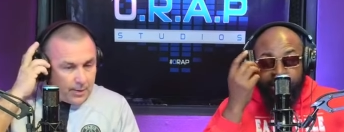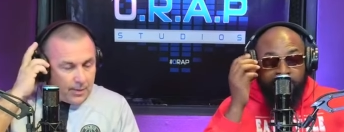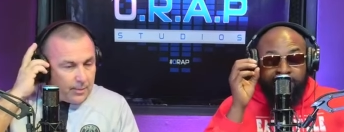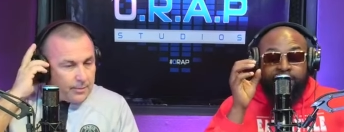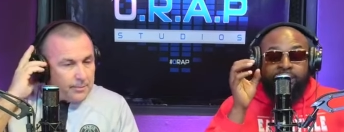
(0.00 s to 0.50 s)

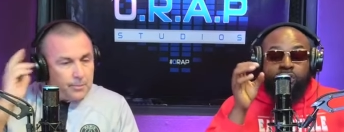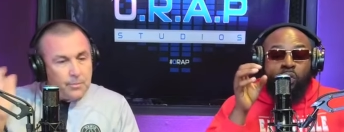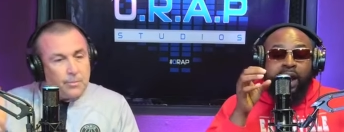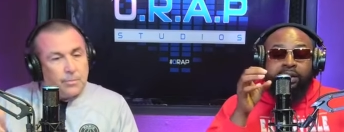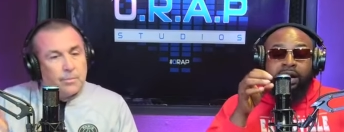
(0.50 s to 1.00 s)
Speaker 1: I think
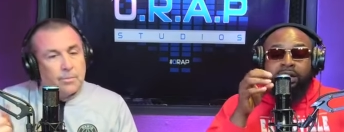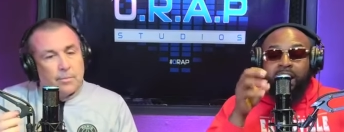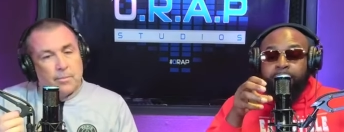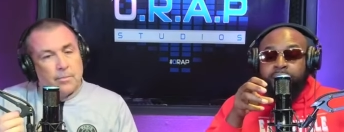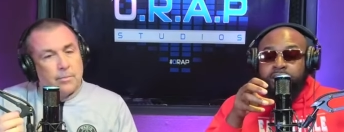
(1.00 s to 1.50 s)
Dwight
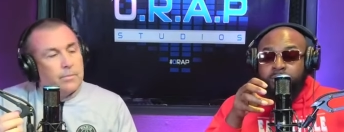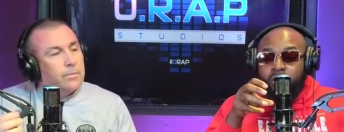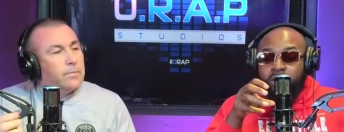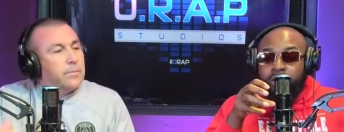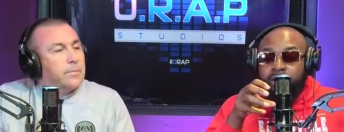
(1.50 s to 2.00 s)
accomplished
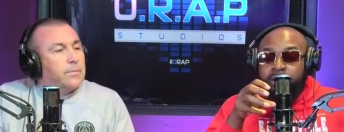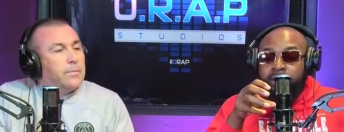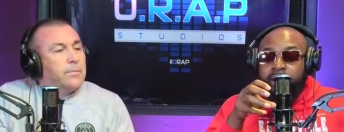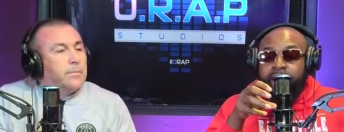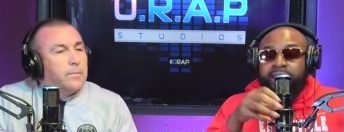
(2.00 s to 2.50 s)
more.
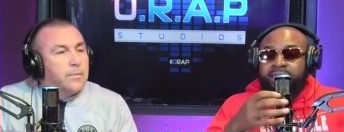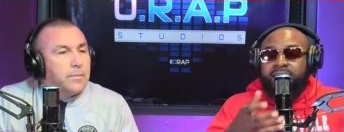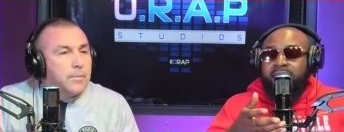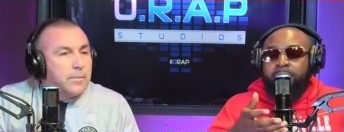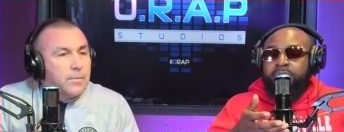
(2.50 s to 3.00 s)
And his
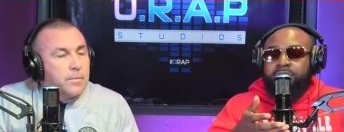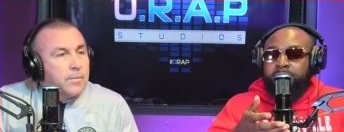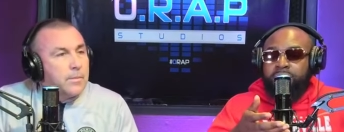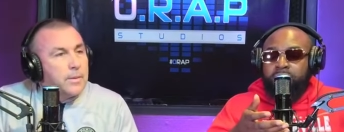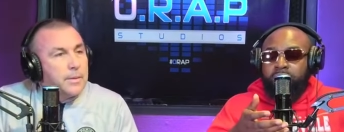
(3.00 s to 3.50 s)

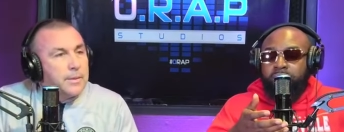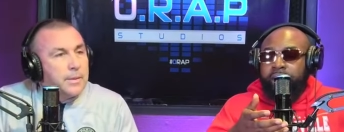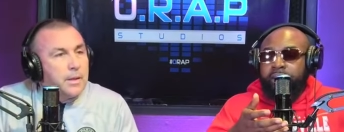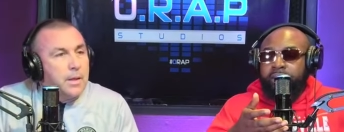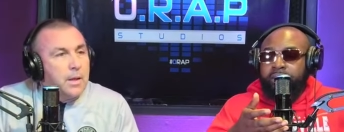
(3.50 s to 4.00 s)
accomplishments were
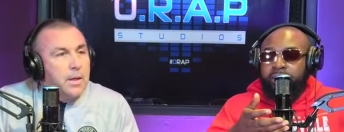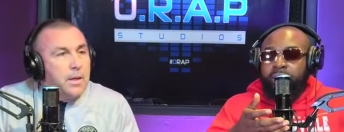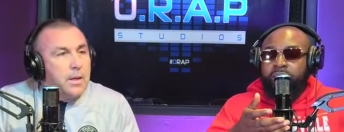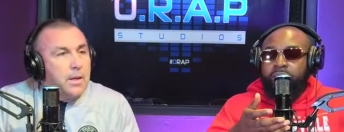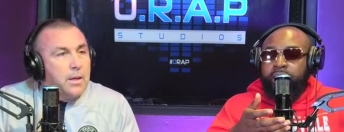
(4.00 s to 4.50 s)
greater
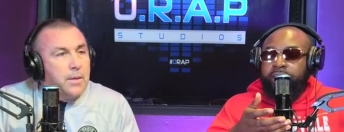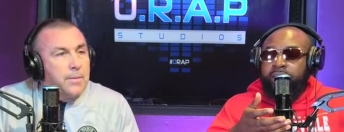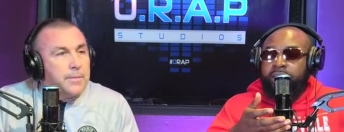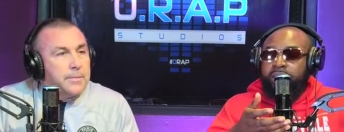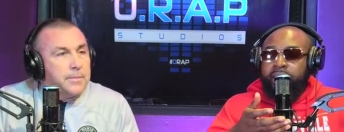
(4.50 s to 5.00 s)
with
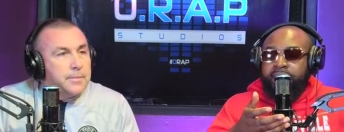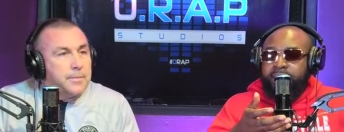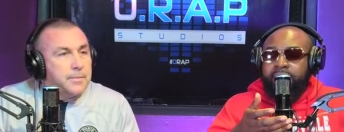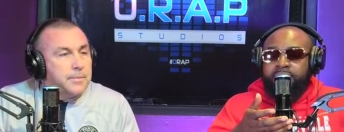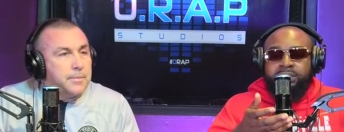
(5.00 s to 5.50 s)
Orlando. Like I
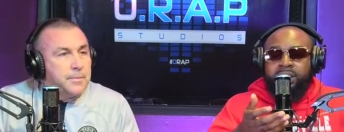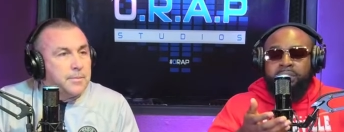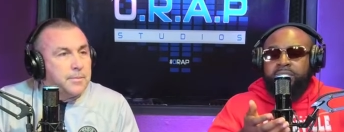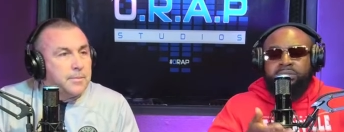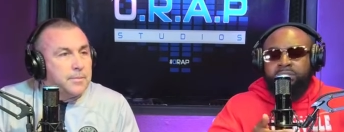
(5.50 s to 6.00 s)
said, it's
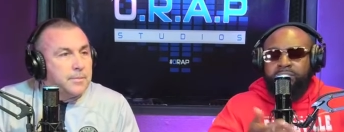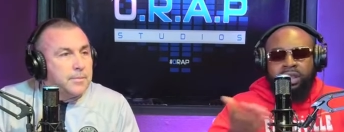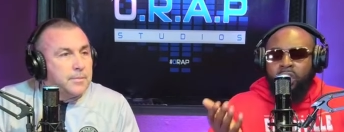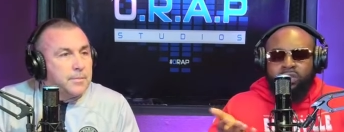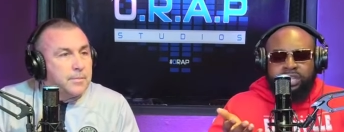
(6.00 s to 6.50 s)

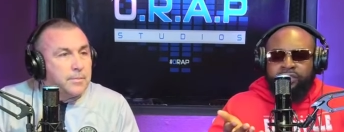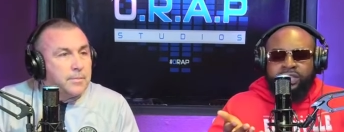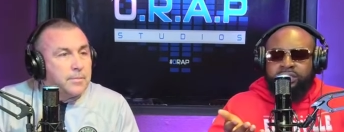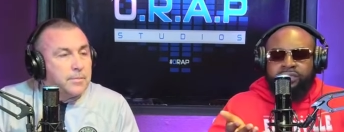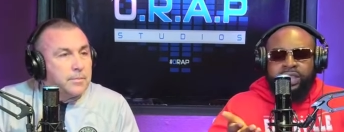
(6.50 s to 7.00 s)
all
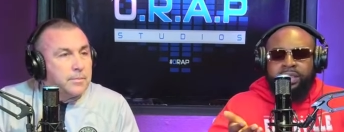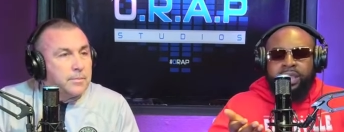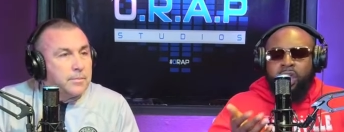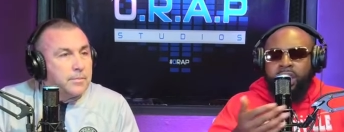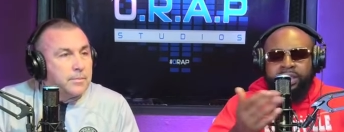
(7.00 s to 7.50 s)
defensive,
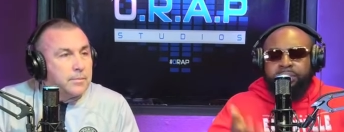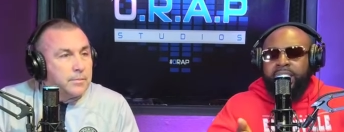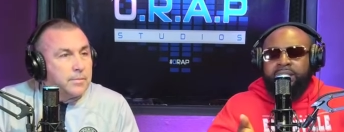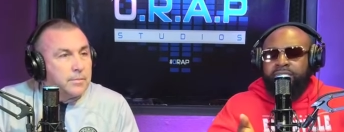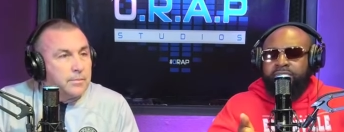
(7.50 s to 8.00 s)
all N B A
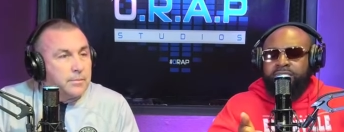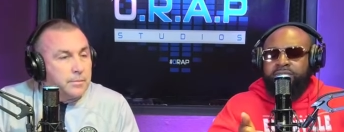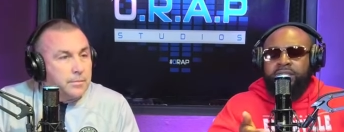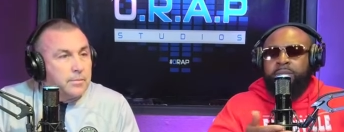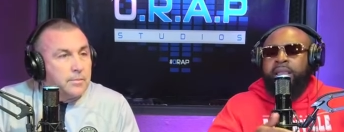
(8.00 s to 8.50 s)
defensive
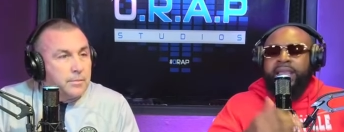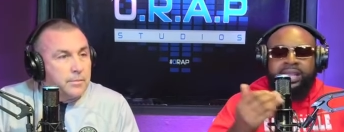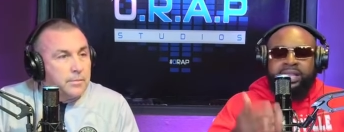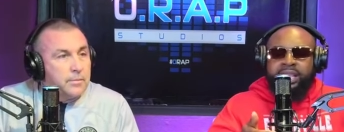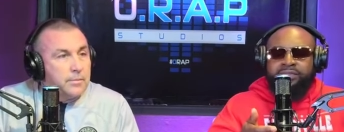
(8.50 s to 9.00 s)
team in
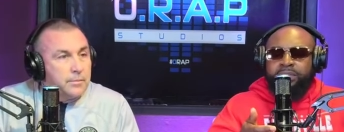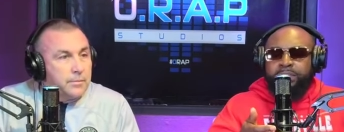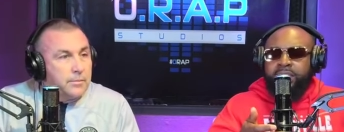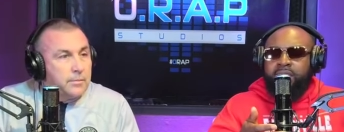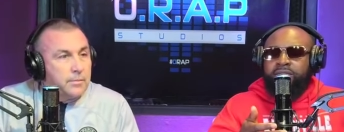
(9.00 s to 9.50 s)
the M V P
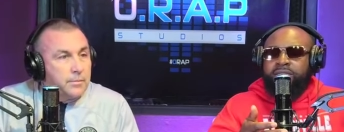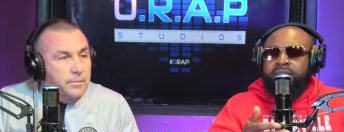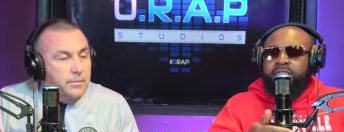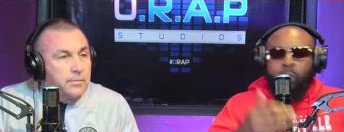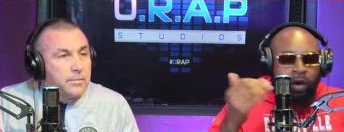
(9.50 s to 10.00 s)

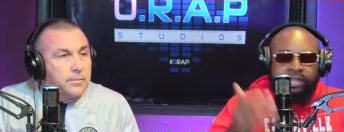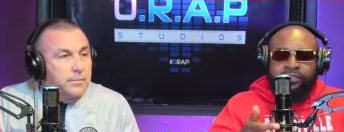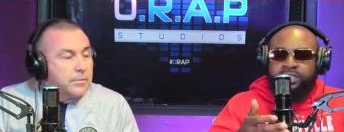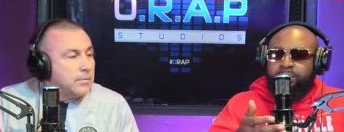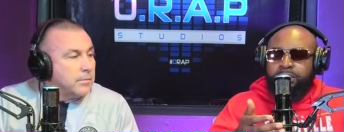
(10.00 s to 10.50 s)
conversation, one
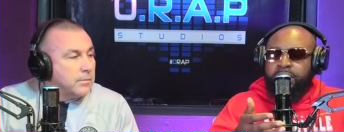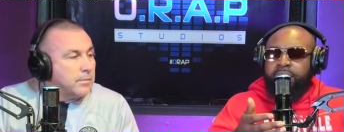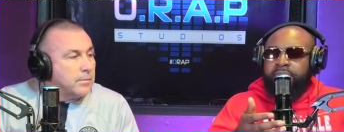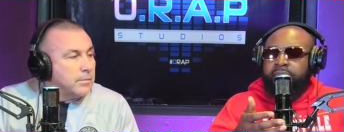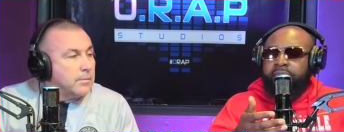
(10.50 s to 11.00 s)
defensive player of
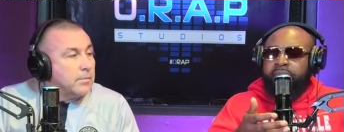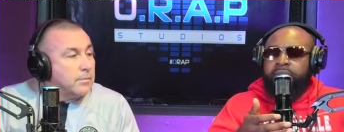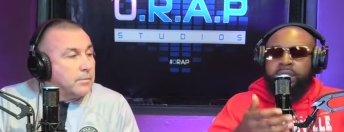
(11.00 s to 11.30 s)
the year,